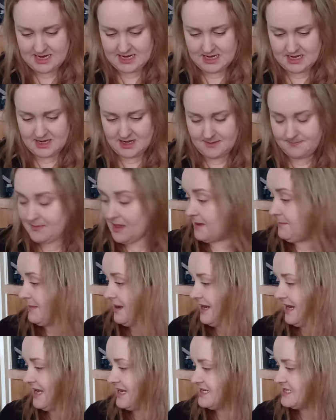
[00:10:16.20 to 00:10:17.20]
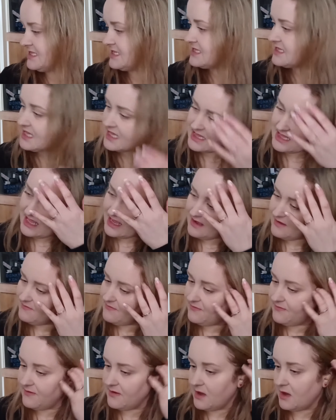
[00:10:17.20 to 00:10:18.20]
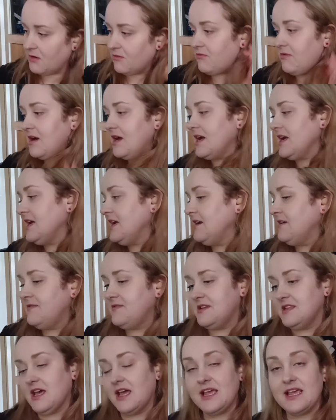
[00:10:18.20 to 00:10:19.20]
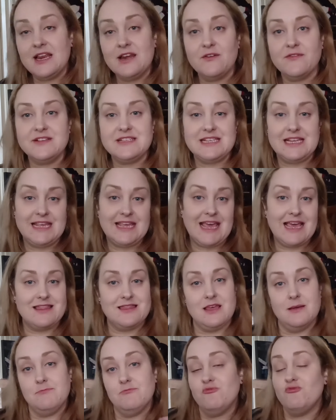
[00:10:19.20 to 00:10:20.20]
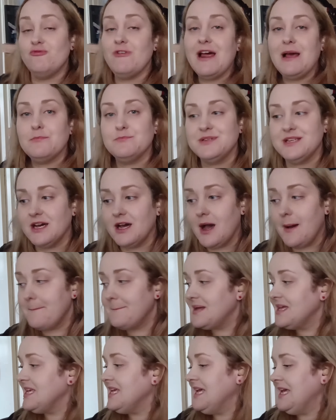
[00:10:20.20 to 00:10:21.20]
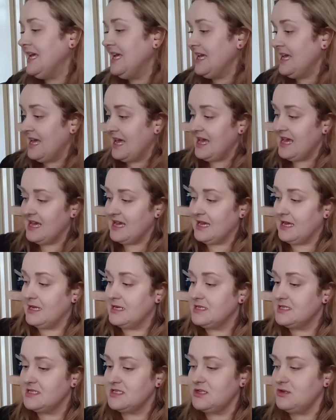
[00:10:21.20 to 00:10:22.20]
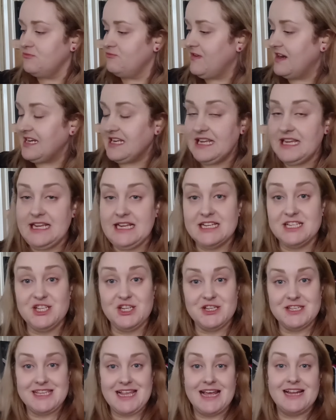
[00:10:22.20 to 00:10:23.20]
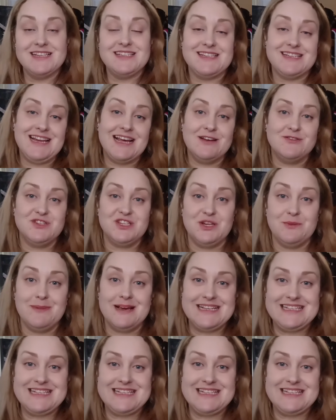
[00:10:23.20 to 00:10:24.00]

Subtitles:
I'm glad that they've arrived. I can obviously get them wrapped up and ready to send down to my